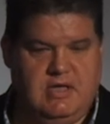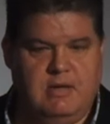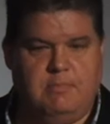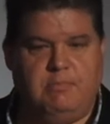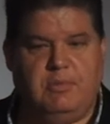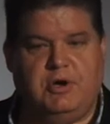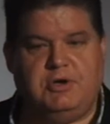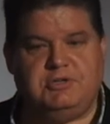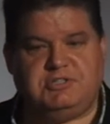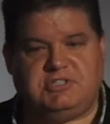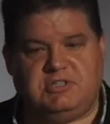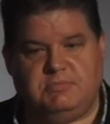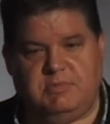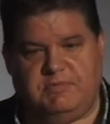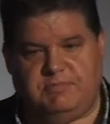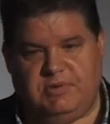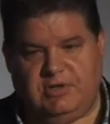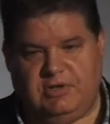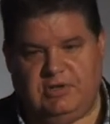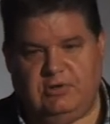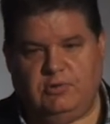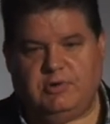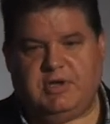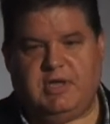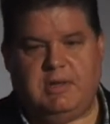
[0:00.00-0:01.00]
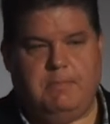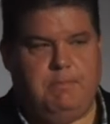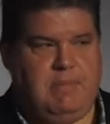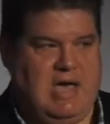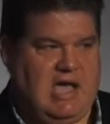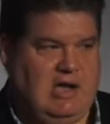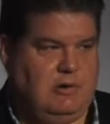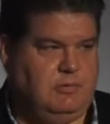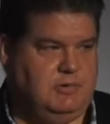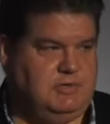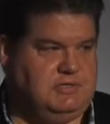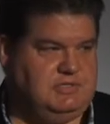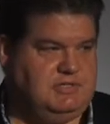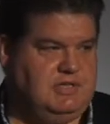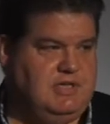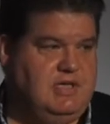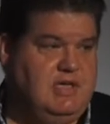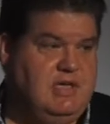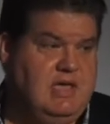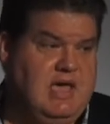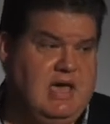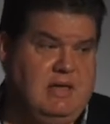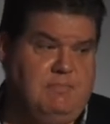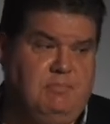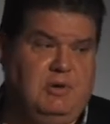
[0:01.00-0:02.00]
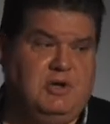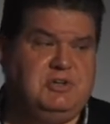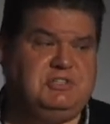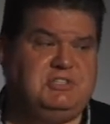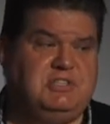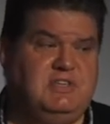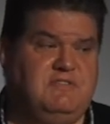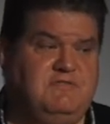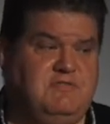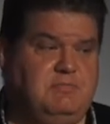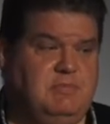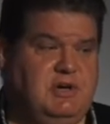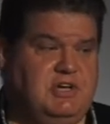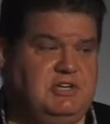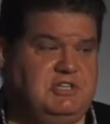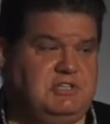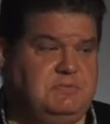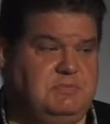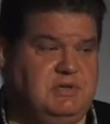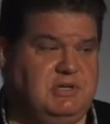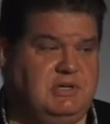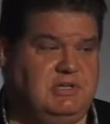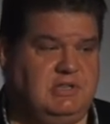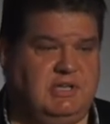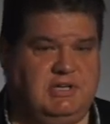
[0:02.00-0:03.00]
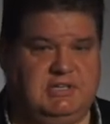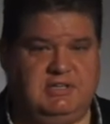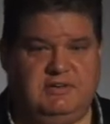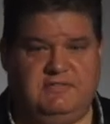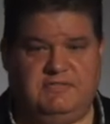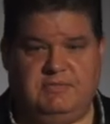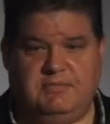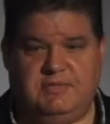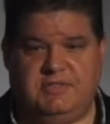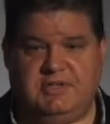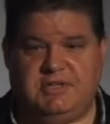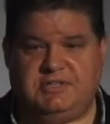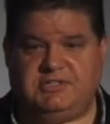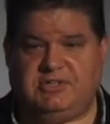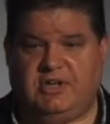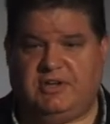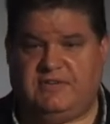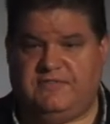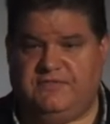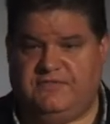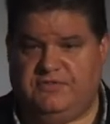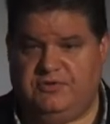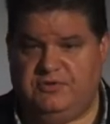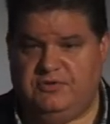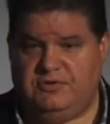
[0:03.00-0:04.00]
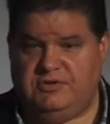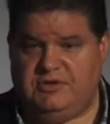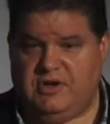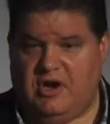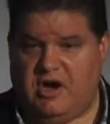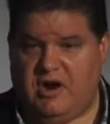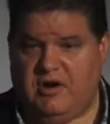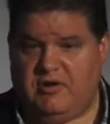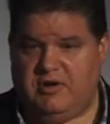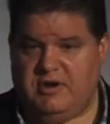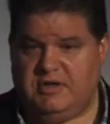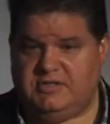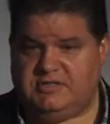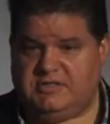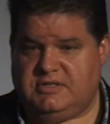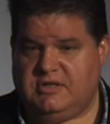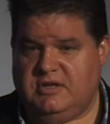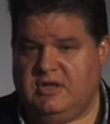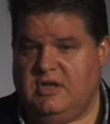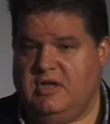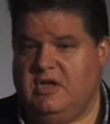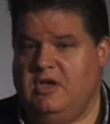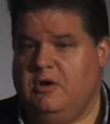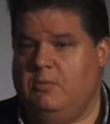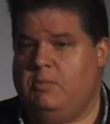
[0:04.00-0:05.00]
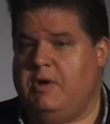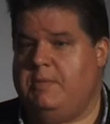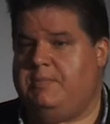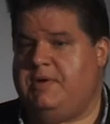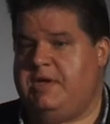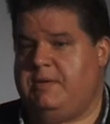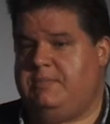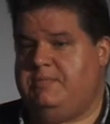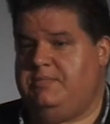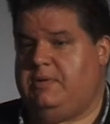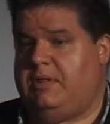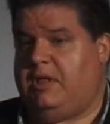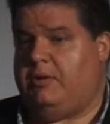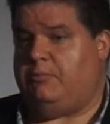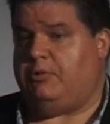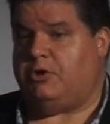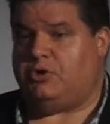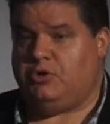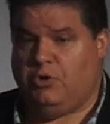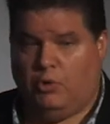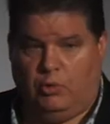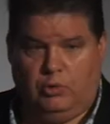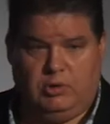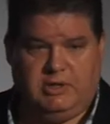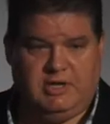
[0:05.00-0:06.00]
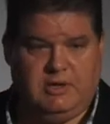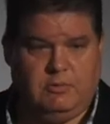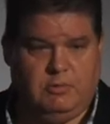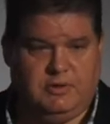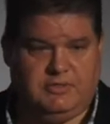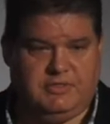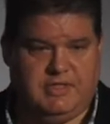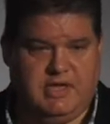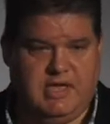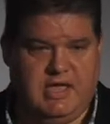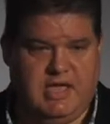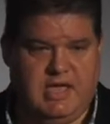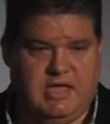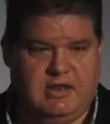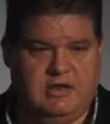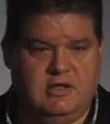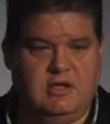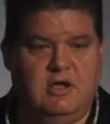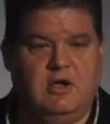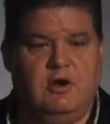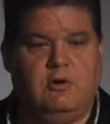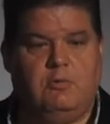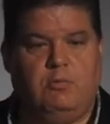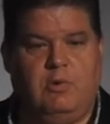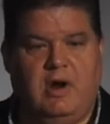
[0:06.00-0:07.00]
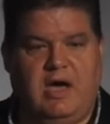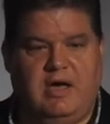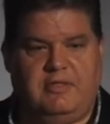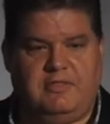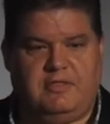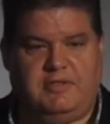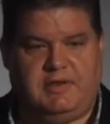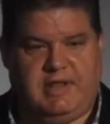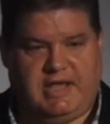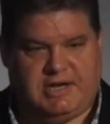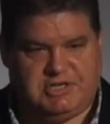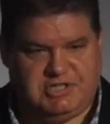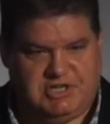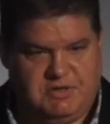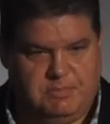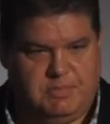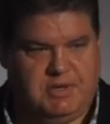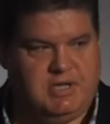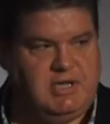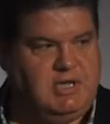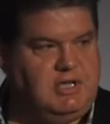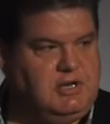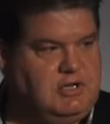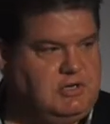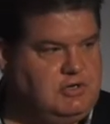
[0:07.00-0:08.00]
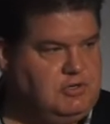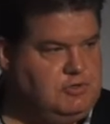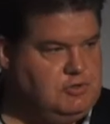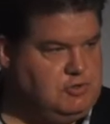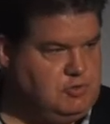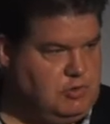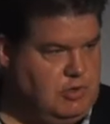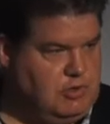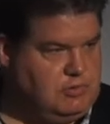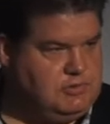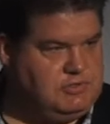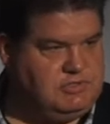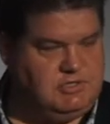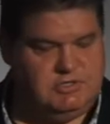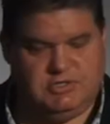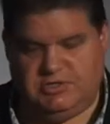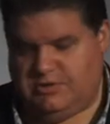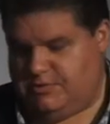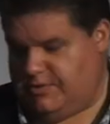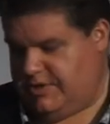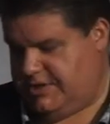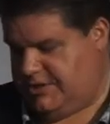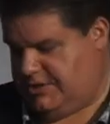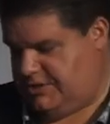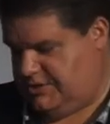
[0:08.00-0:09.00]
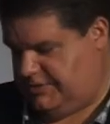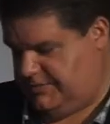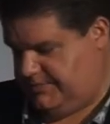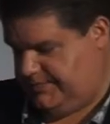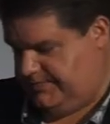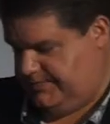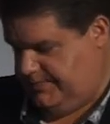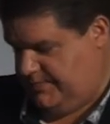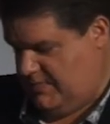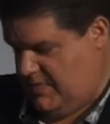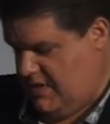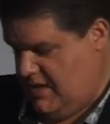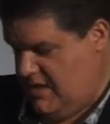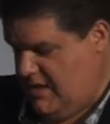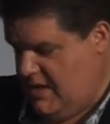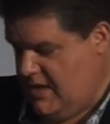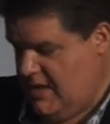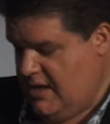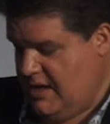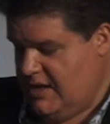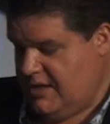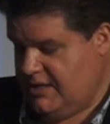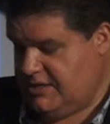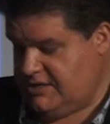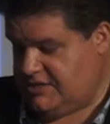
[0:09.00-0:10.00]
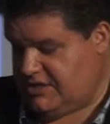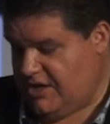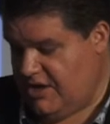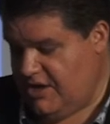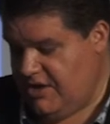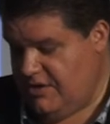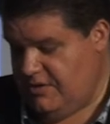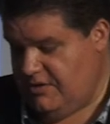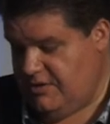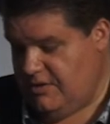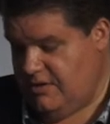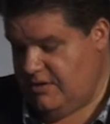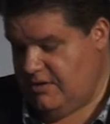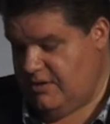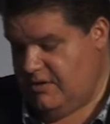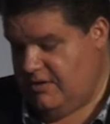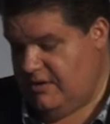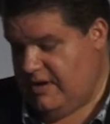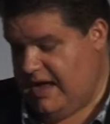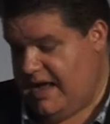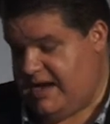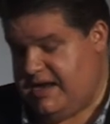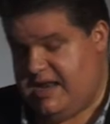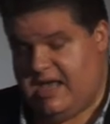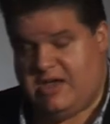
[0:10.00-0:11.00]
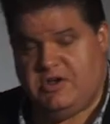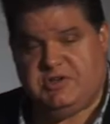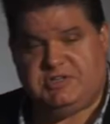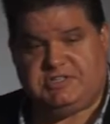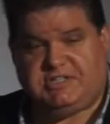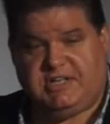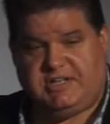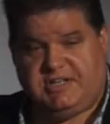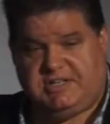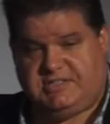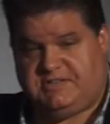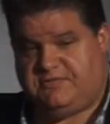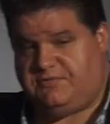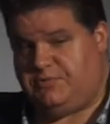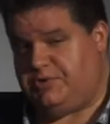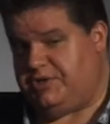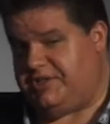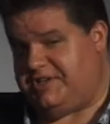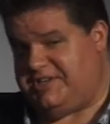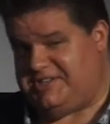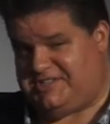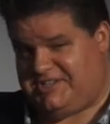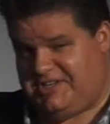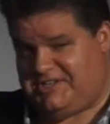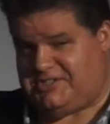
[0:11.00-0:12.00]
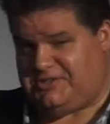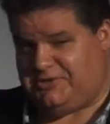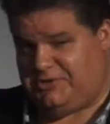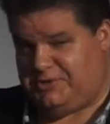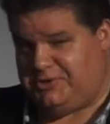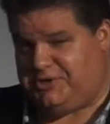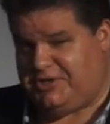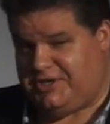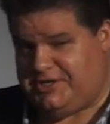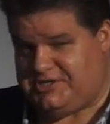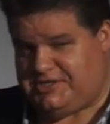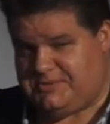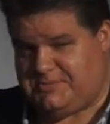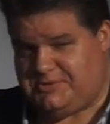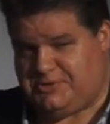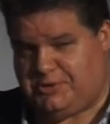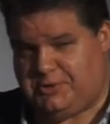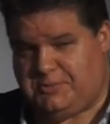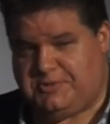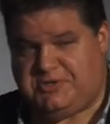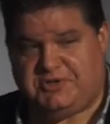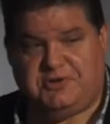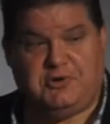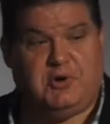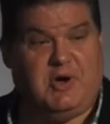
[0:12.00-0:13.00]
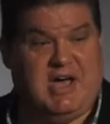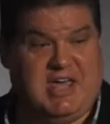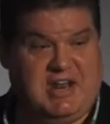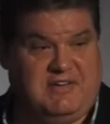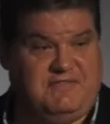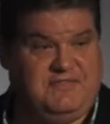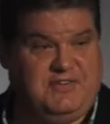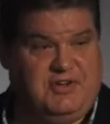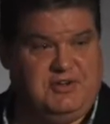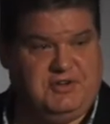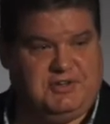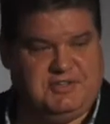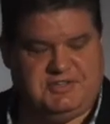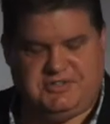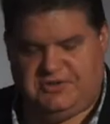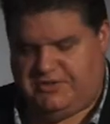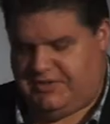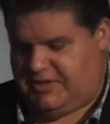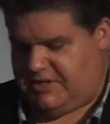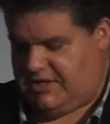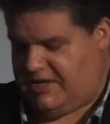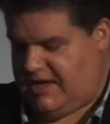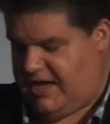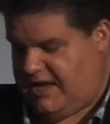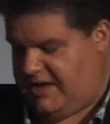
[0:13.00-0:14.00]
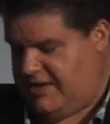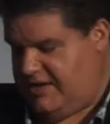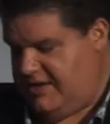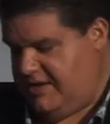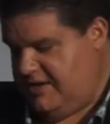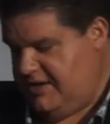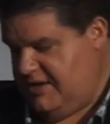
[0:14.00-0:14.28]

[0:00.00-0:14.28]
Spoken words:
Most of them have been looking backwards, and most of the information has been collected from things like food diaries, where people are recalling what they had, rather than actually being in a controlled situation. So, and no studies have really assessed glucose absorption or had a focus on the gut.